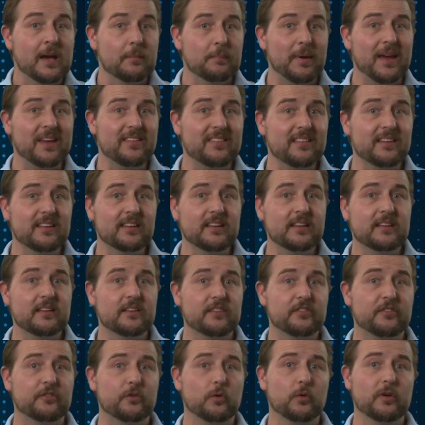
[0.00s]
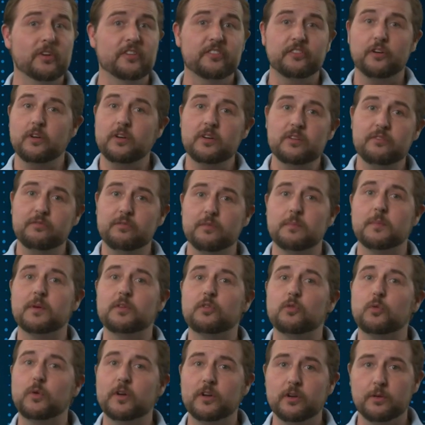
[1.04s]
Basically, this story started from a
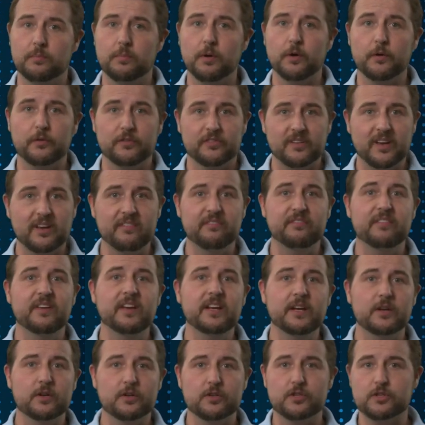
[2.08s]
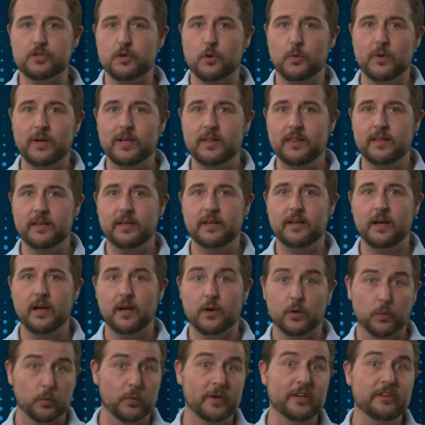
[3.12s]
Twitter post, a video showing
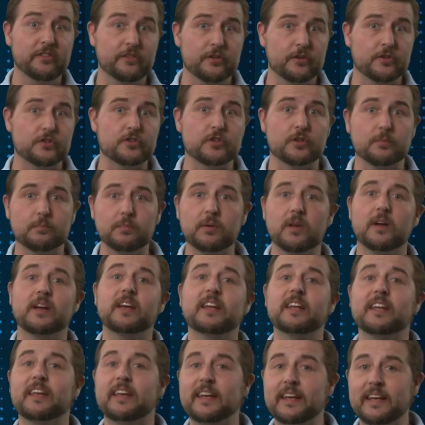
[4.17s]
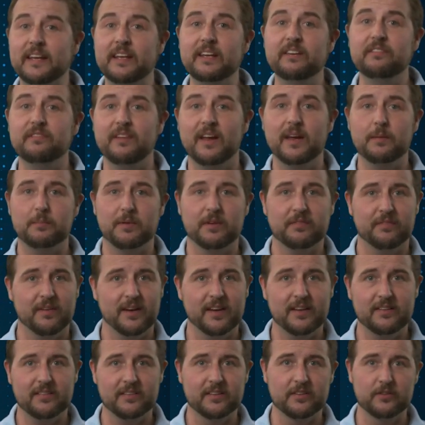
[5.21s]
a researcher plugging an e-vape
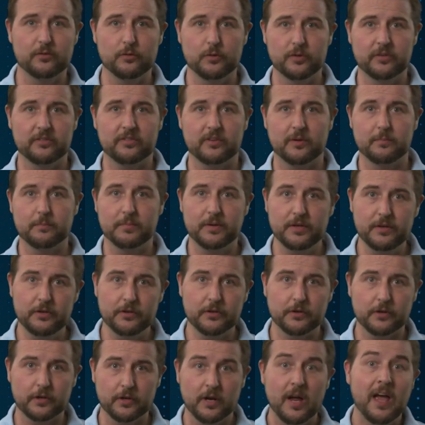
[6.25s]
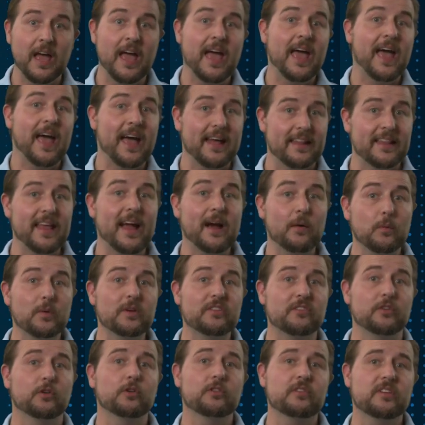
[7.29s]
device into his computer, and that
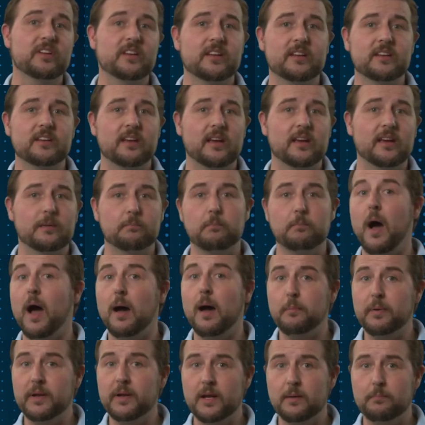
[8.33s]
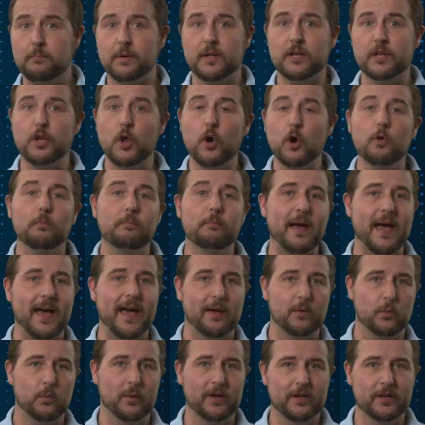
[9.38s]
resulted in it popping up a
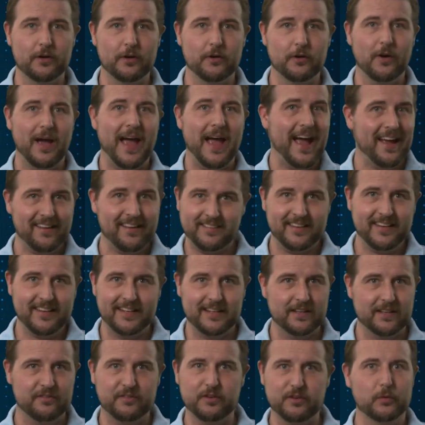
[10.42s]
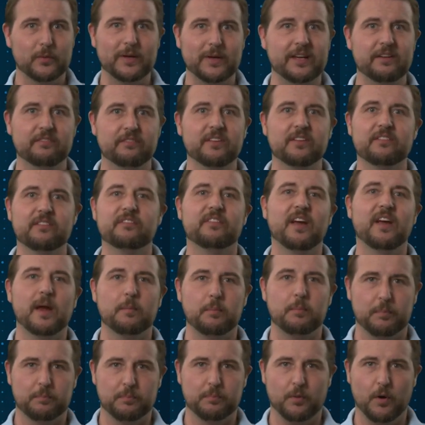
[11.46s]
notepad window asking if you even
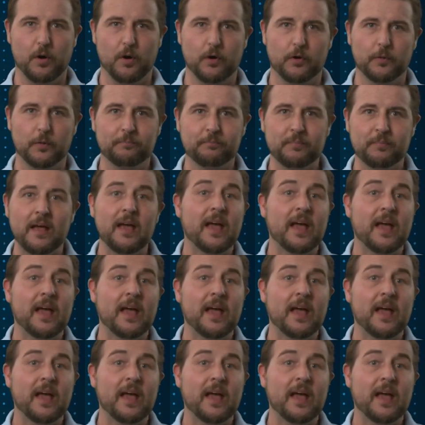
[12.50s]
vape, bro.